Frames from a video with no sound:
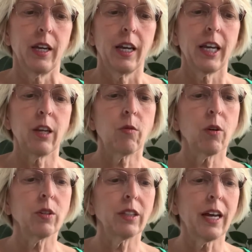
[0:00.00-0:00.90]
He wrote
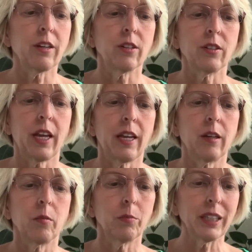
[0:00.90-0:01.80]
a letter
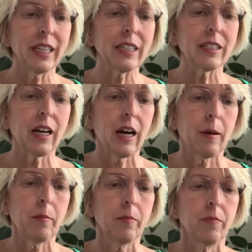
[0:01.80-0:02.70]
saying, "Please
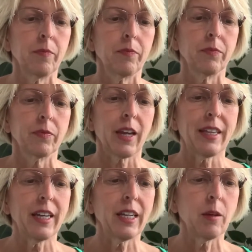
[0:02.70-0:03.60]
come," and
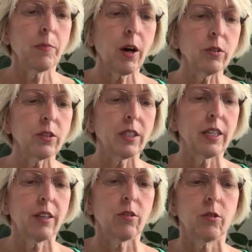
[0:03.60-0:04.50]
then he posted
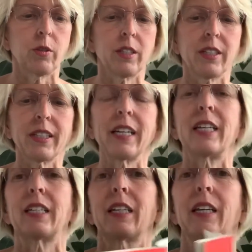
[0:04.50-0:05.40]
it through a
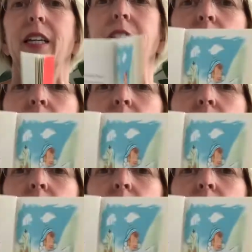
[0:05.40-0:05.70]
slit in the